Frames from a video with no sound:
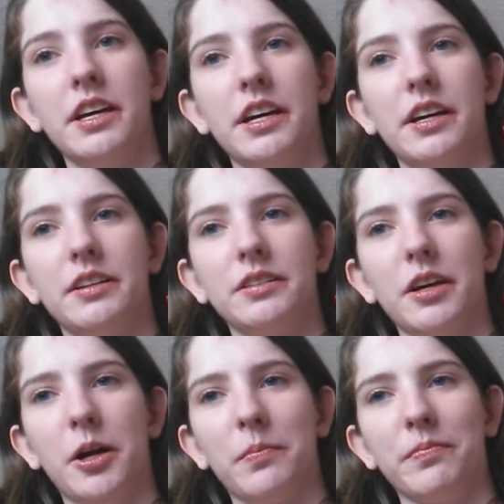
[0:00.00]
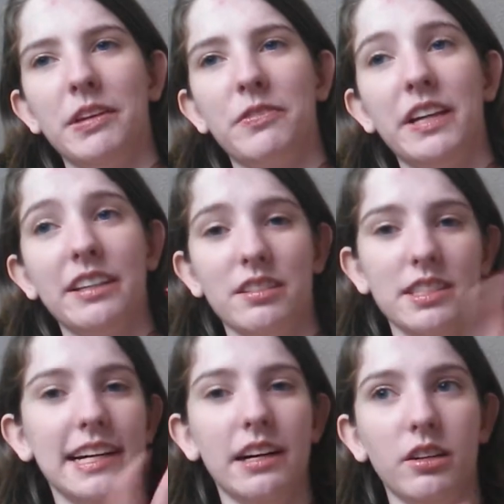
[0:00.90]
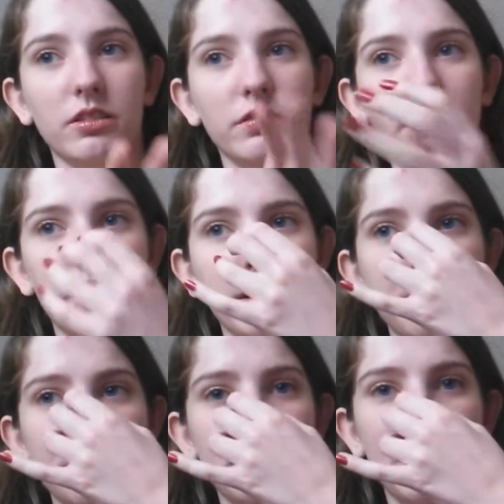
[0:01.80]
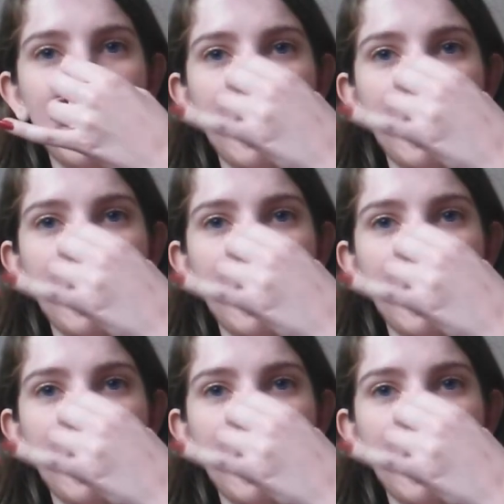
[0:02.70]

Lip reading: and, if you like the style, that is.